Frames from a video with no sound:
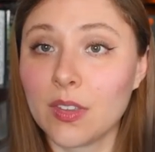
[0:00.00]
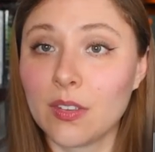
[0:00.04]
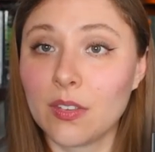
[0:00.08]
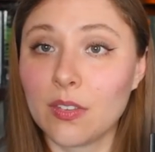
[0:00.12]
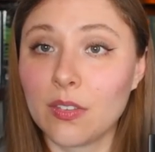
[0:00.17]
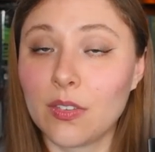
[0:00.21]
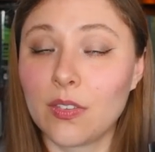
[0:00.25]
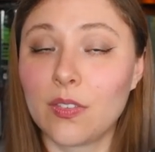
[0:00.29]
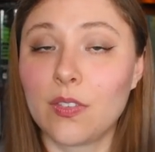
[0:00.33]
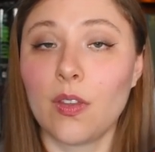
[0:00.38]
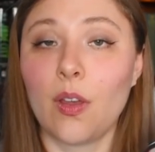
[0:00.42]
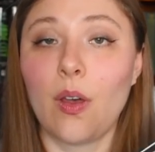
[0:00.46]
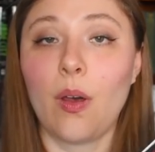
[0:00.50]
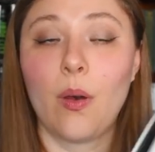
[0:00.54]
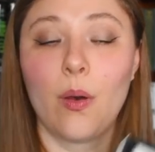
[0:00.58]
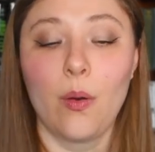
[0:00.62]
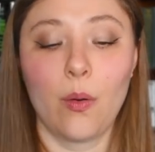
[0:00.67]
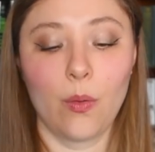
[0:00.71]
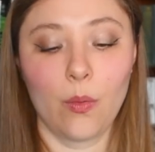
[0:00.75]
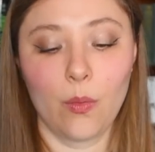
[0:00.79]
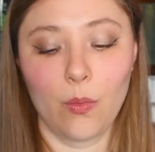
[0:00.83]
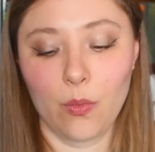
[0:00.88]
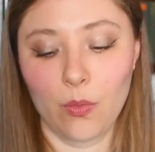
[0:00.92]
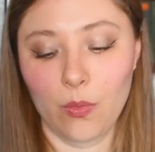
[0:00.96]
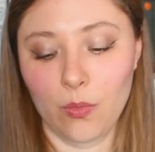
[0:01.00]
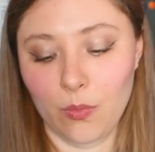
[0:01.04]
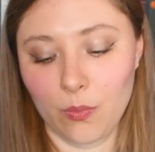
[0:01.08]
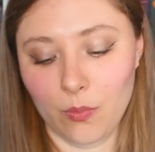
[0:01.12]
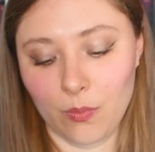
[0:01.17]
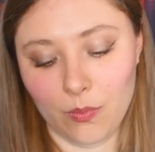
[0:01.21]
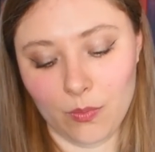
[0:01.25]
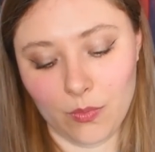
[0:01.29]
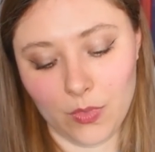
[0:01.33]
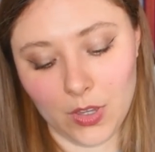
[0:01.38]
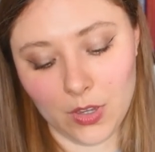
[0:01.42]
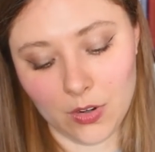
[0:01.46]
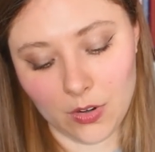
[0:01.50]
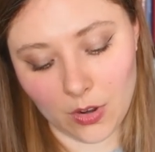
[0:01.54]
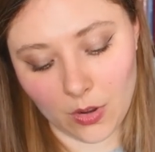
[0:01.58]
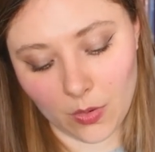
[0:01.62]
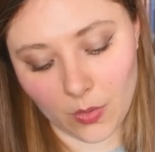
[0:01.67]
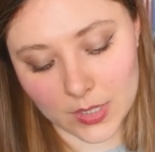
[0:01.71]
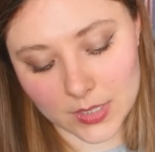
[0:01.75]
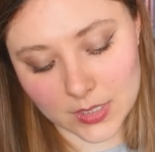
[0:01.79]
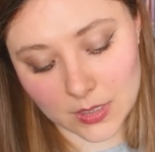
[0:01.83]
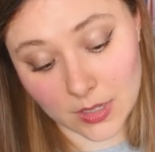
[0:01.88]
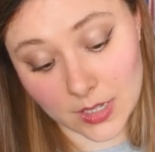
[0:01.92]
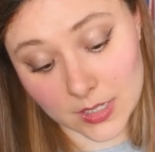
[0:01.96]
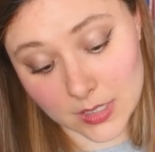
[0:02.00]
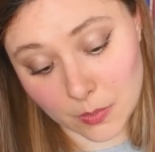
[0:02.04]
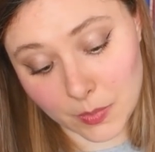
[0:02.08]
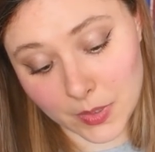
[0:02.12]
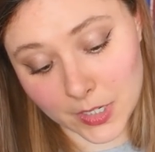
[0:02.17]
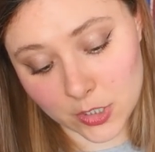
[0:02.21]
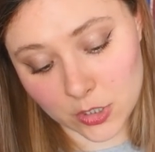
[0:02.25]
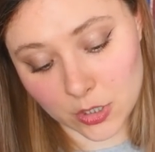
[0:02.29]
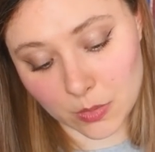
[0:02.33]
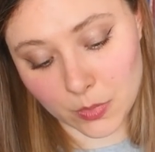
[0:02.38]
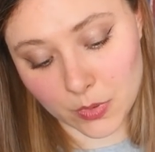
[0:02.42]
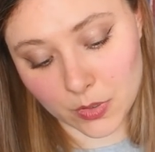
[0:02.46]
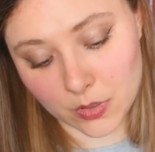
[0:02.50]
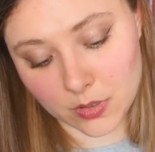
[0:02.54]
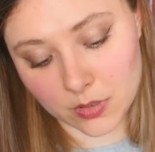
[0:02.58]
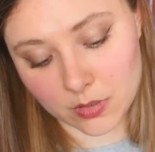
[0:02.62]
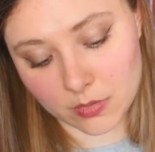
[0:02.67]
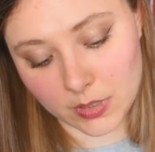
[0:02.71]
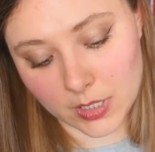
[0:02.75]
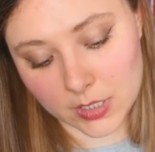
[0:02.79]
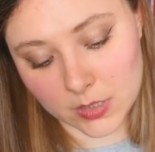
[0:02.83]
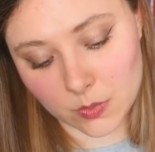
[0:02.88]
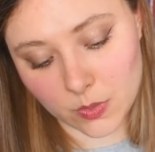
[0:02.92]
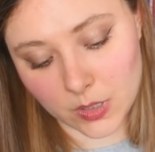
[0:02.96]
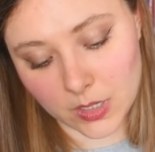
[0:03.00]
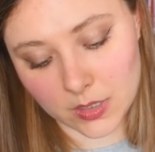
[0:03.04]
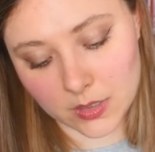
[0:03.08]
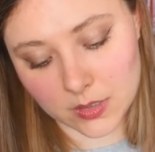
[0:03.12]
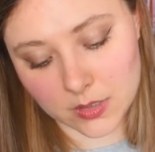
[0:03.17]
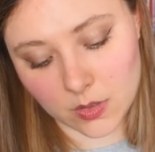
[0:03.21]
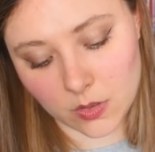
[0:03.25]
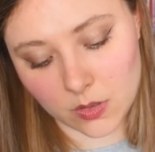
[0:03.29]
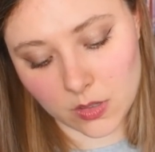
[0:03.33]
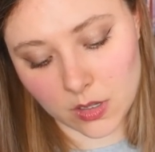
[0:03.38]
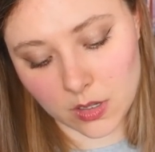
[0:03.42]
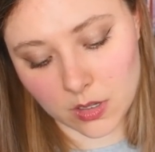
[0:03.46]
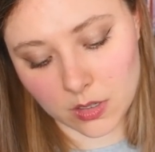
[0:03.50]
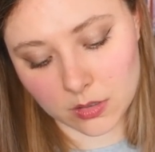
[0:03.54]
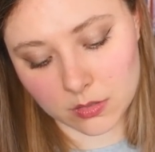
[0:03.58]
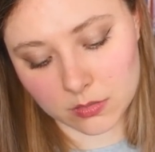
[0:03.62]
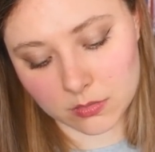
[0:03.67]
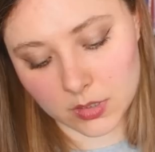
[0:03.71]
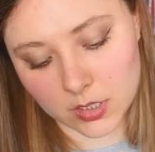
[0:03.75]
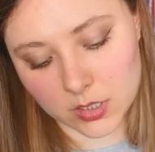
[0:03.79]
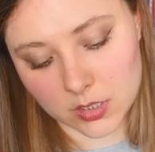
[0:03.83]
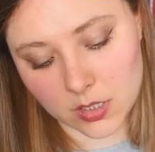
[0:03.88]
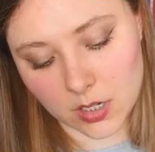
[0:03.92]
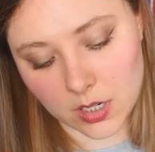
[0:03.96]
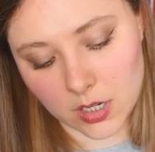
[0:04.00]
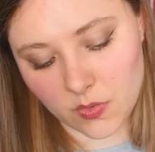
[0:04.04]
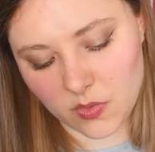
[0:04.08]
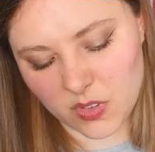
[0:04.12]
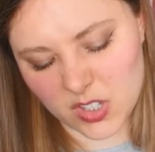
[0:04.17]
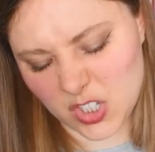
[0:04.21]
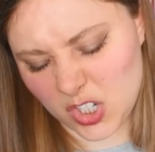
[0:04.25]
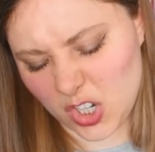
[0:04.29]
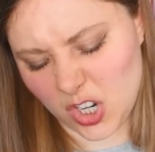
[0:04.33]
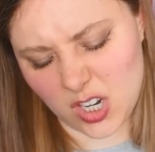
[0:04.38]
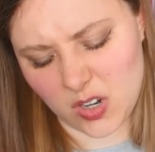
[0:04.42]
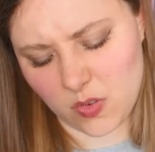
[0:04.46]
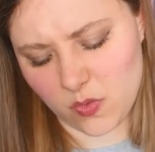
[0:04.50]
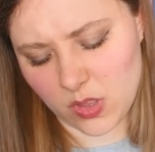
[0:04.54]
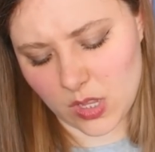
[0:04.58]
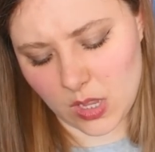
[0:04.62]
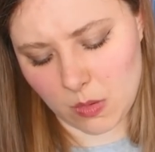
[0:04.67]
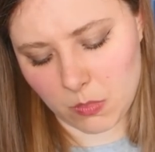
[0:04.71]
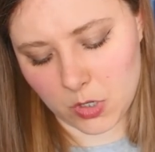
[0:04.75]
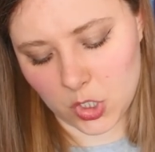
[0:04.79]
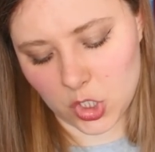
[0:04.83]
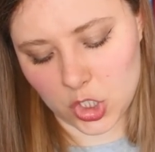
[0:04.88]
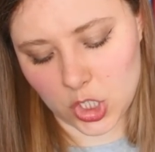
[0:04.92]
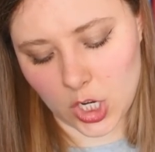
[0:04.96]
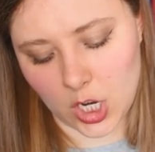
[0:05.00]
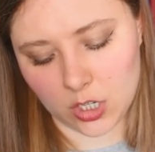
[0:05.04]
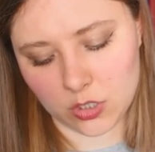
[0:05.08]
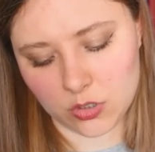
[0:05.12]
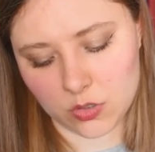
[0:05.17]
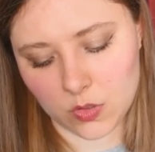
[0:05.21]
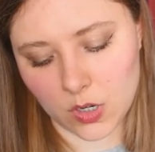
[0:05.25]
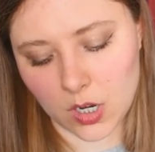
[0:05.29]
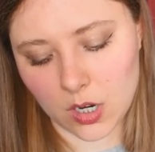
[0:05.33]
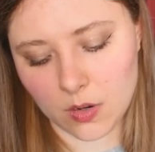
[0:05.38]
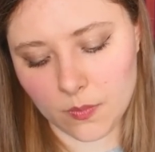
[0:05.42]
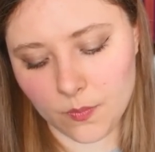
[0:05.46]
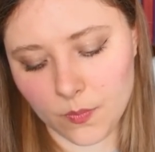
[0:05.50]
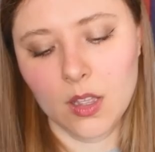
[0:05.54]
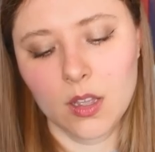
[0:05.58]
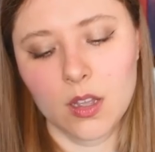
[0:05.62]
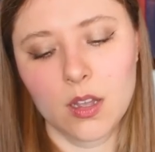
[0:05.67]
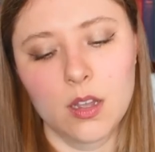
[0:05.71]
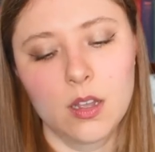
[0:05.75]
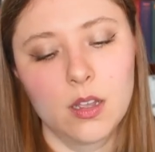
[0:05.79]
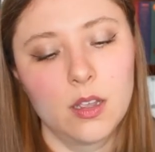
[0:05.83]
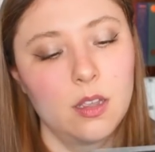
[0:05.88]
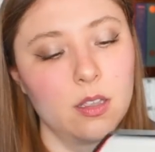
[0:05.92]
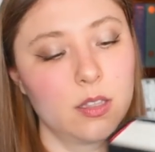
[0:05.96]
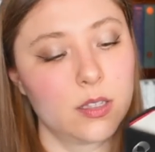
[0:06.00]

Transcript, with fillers: So, you know, it's a, it's a picture book. That's why it's so long. It's not even, it's not even that much text, right? Oh,